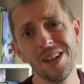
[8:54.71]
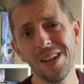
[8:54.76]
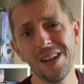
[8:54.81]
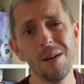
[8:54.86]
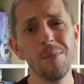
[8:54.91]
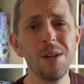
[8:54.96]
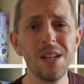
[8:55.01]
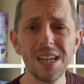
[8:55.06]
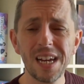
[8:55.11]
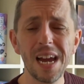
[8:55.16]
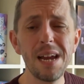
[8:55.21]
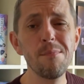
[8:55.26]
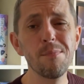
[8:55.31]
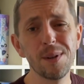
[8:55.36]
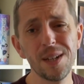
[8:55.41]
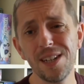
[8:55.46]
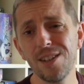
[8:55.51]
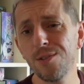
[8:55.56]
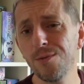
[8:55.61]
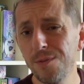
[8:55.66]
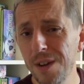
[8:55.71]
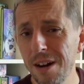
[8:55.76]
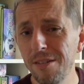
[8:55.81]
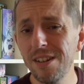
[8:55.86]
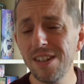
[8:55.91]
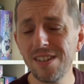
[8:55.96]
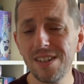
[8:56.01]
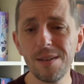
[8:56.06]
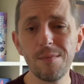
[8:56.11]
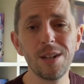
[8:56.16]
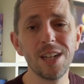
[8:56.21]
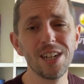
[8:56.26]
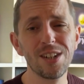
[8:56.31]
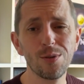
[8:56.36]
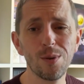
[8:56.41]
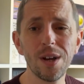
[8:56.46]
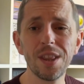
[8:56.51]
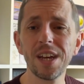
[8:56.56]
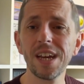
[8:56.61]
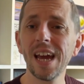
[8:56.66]
I mean, the gameplay is very similar
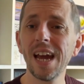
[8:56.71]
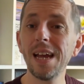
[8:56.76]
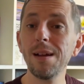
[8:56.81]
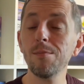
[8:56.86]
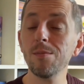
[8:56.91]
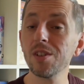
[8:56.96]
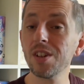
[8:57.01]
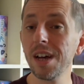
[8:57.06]
to other games